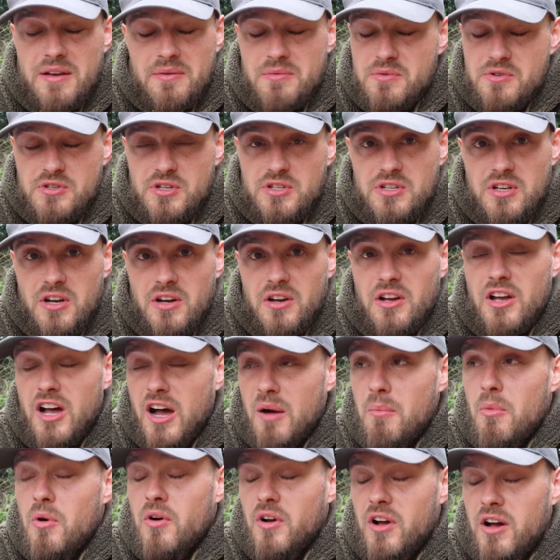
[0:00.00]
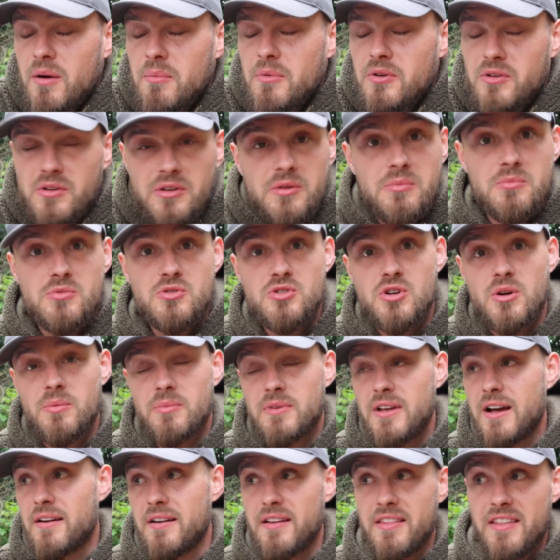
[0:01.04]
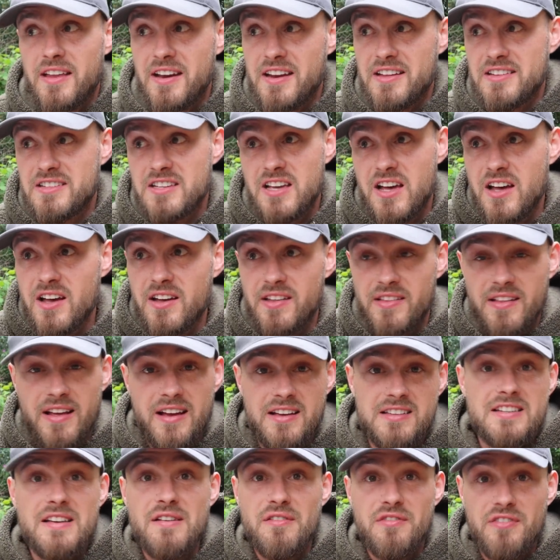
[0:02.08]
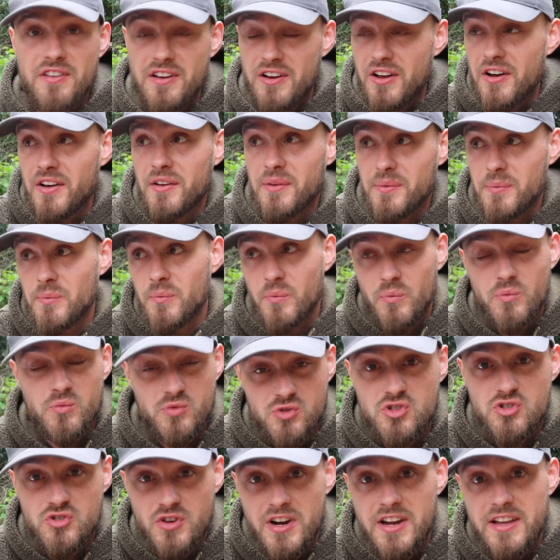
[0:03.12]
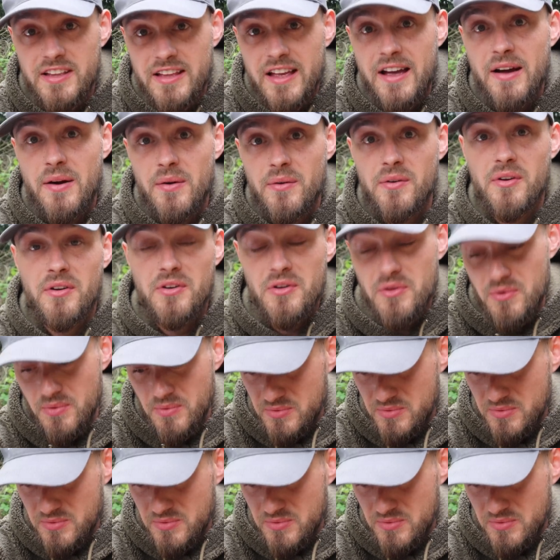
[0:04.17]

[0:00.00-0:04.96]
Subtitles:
It was just like, come on, drop down, and then it turned as if it like straight down. I knew